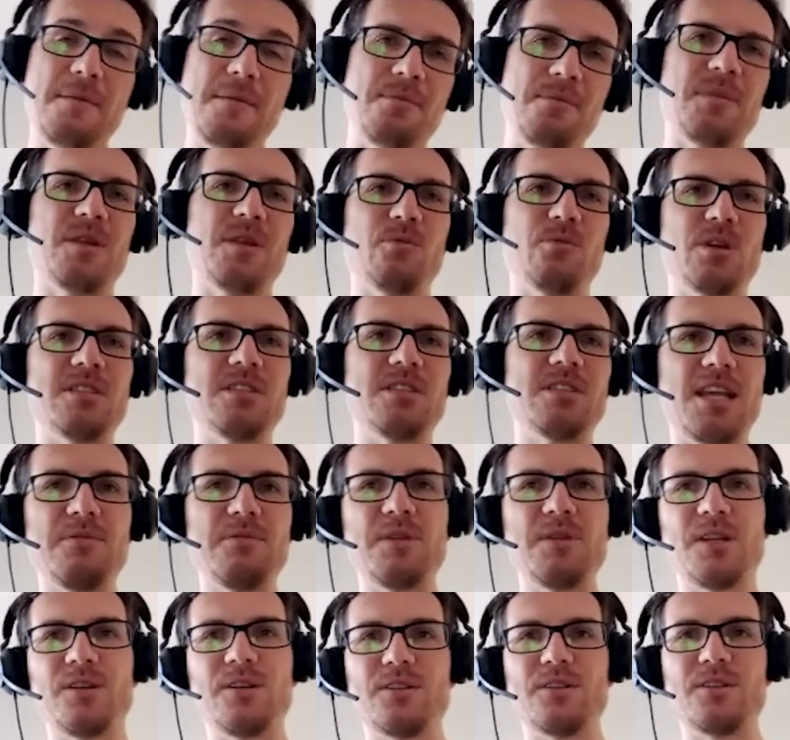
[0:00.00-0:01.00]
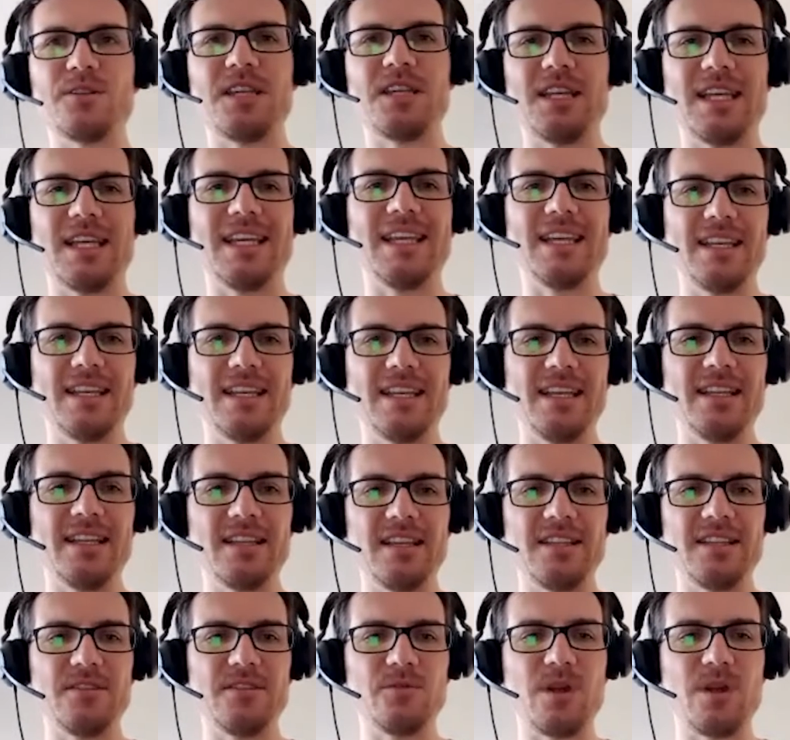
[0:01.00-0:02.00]
was nice because
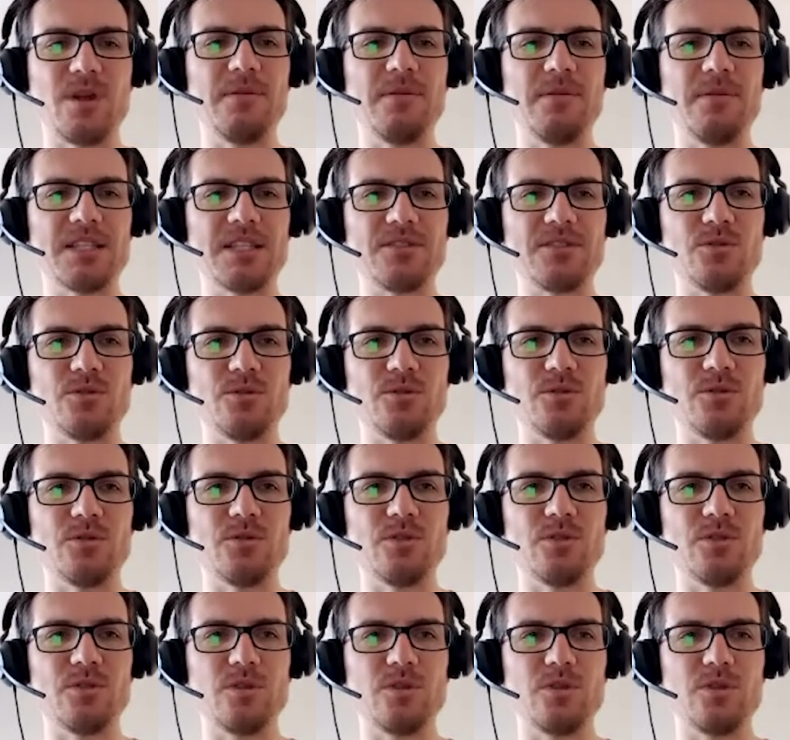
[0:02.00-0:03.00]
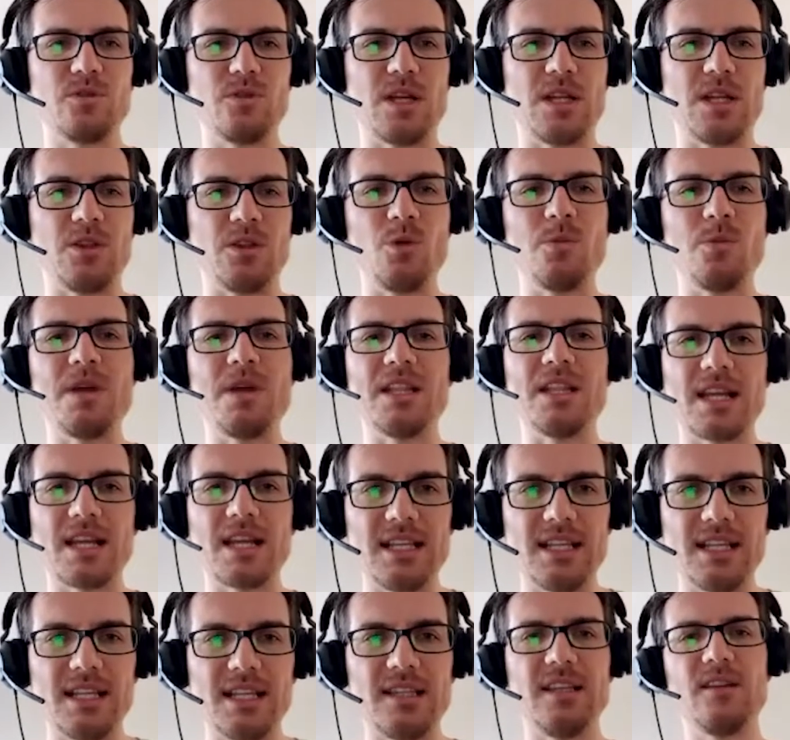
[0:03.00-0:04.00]
it drive us to a new
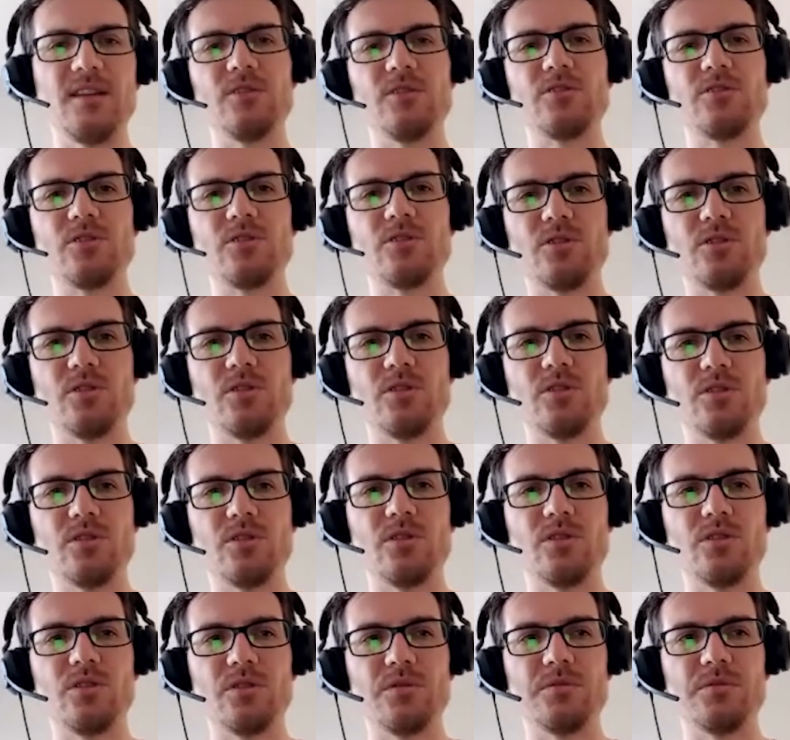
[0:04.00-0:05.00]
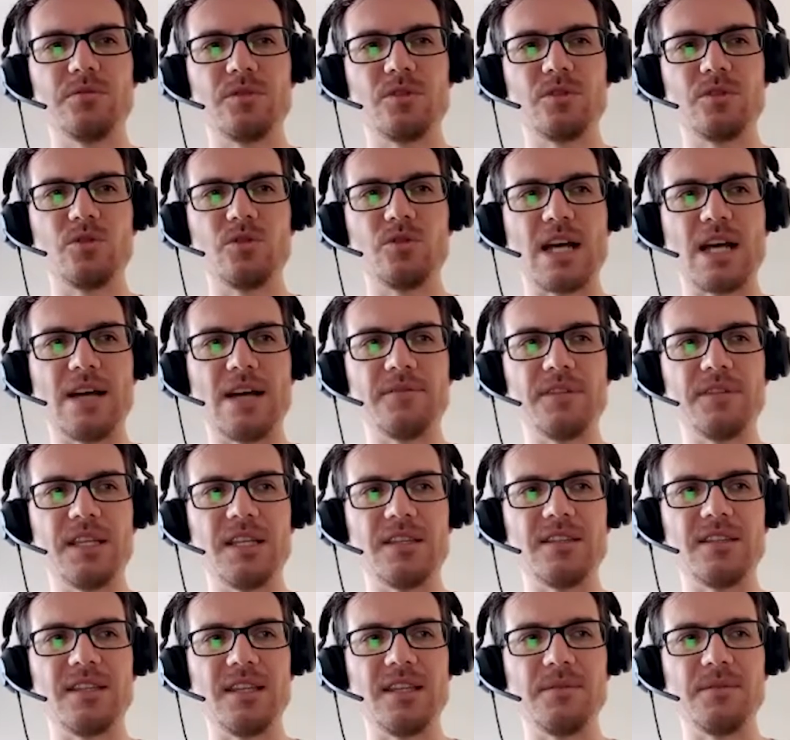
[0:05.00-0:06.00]
mentality, also to have the
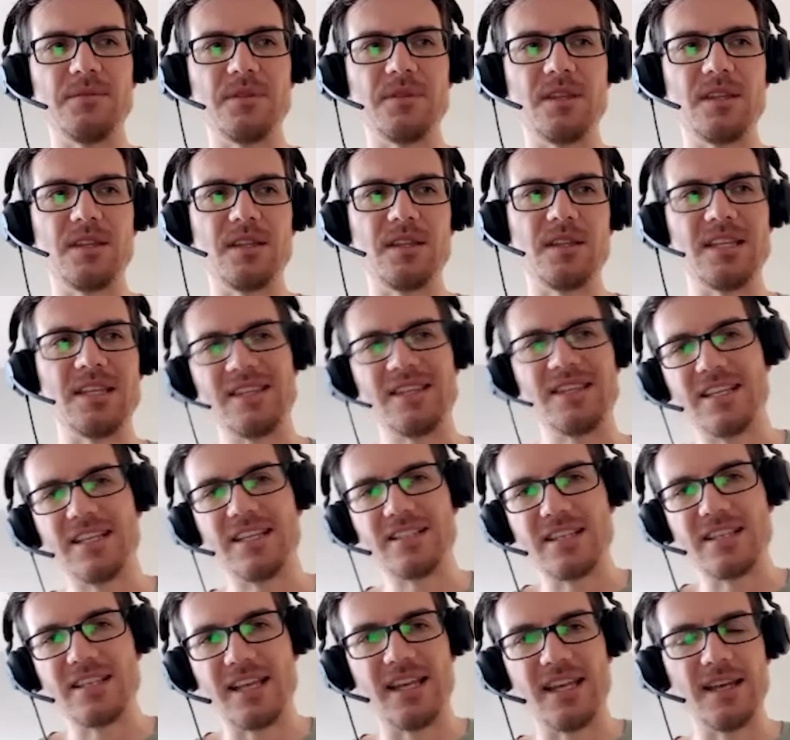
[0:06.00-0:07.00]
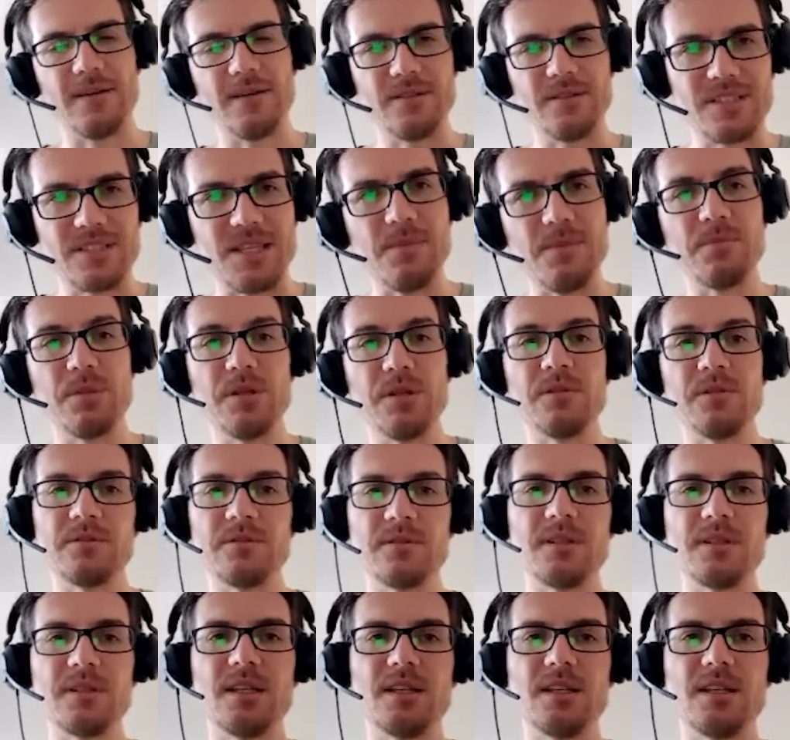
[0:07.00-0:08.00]
things simple,
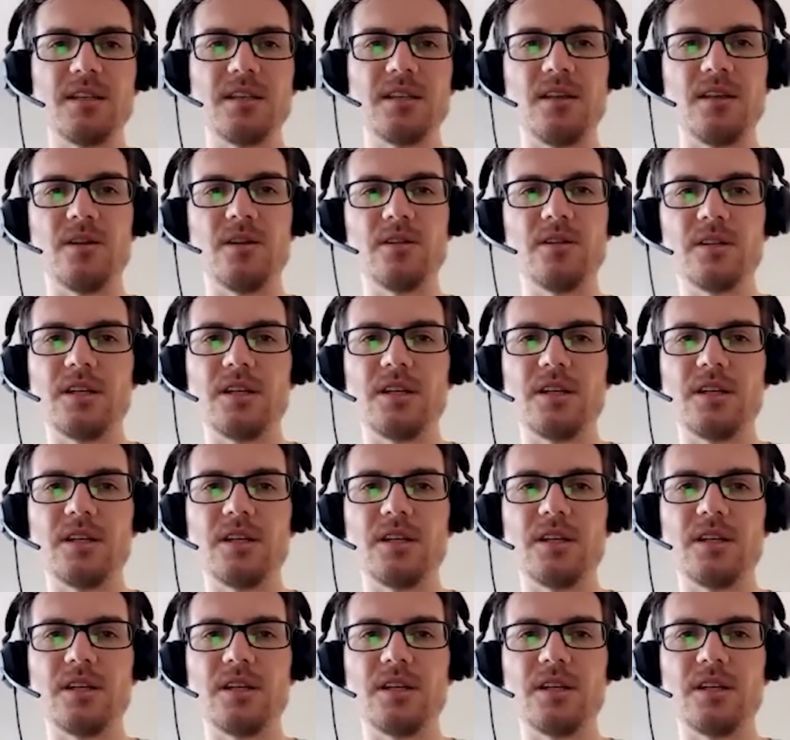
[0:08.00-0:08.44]
not